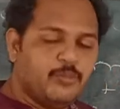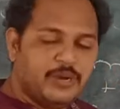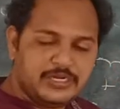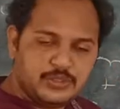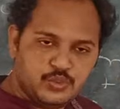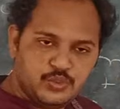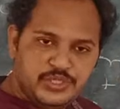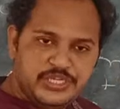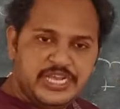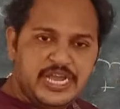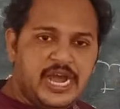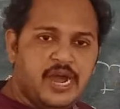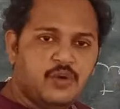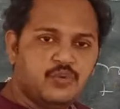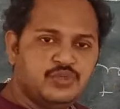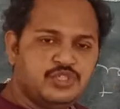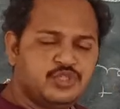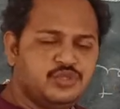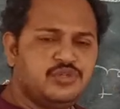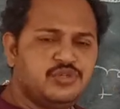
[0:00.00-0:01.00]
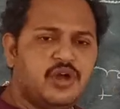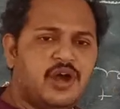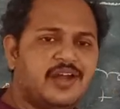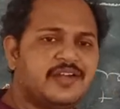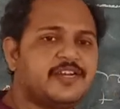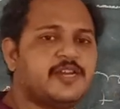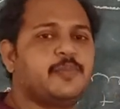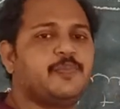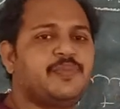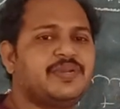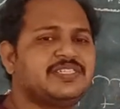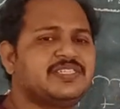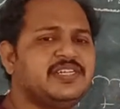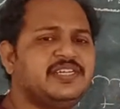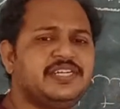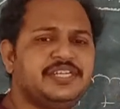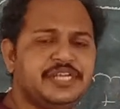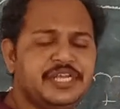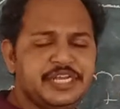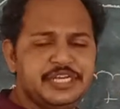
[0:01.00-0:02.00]
But we should not
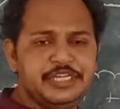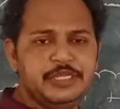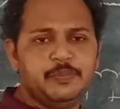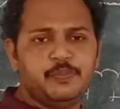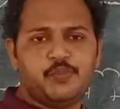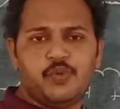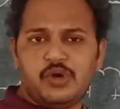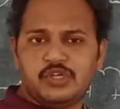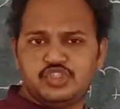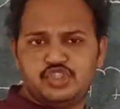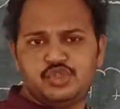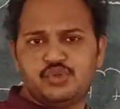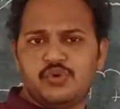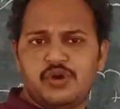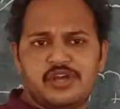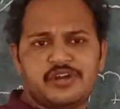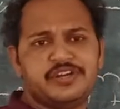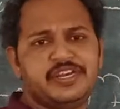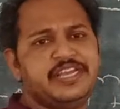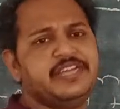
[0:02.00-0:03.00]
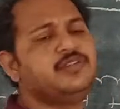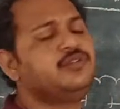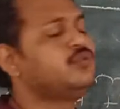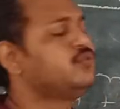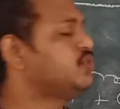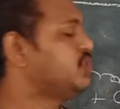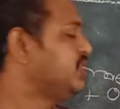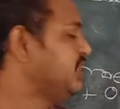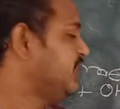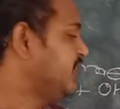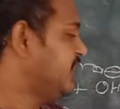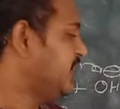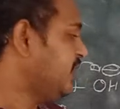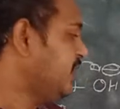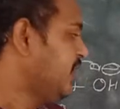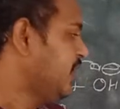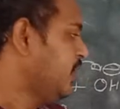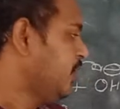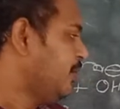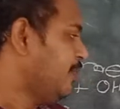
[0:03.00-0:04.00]
represent any positive or negatives
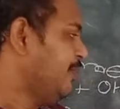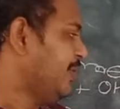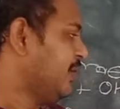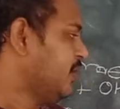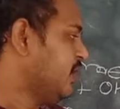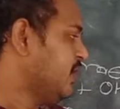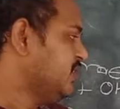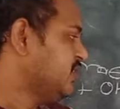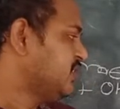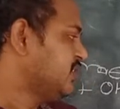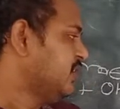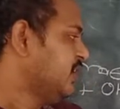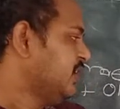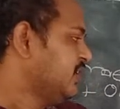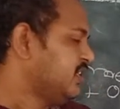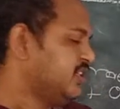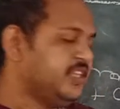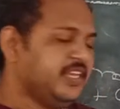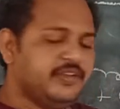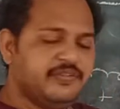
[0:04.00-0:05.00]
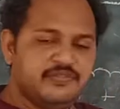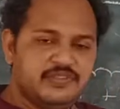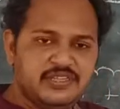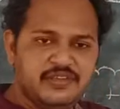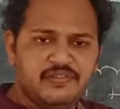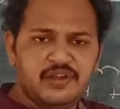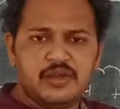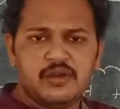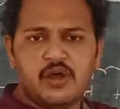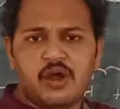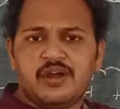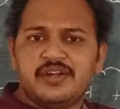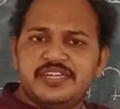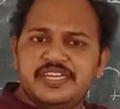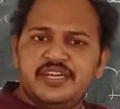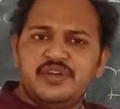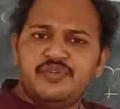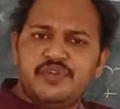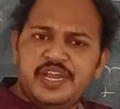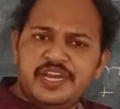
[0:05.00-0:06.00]
here, because they will not
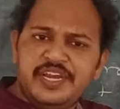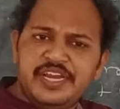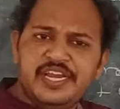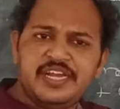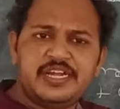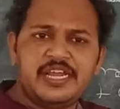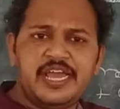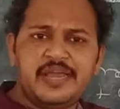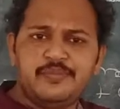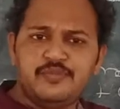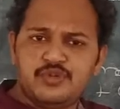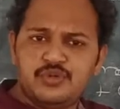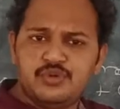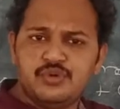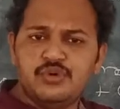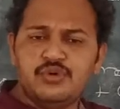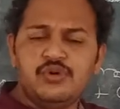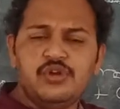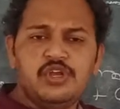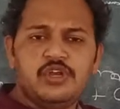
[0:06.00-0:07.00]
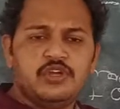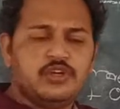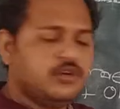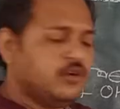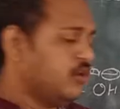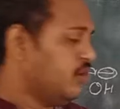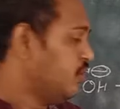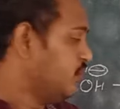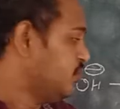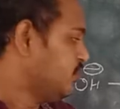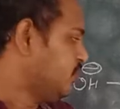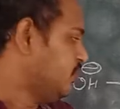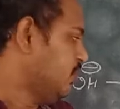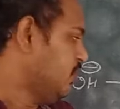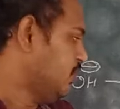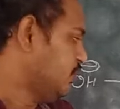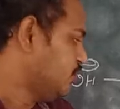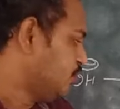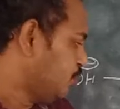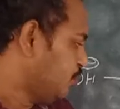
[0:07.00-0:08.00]
give any time to
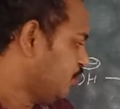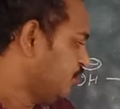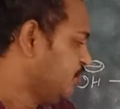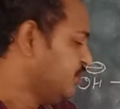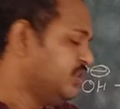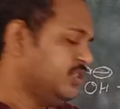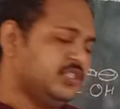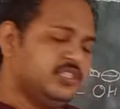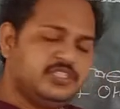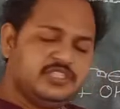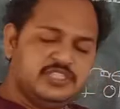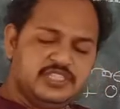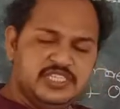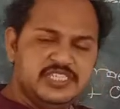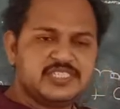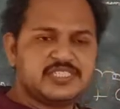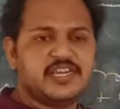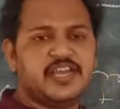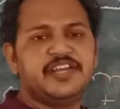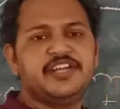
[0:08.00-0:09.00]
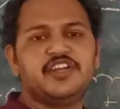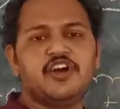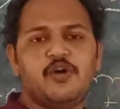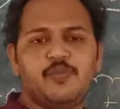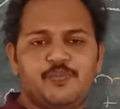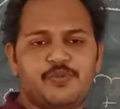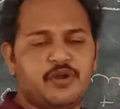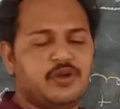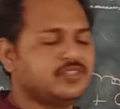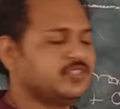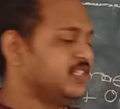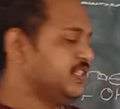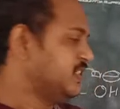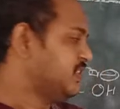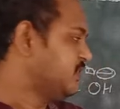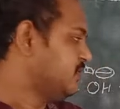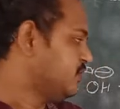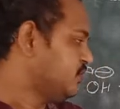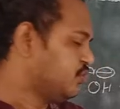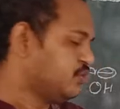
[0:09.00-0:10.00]
do this kind of
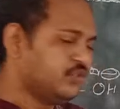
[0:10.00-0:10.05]
process.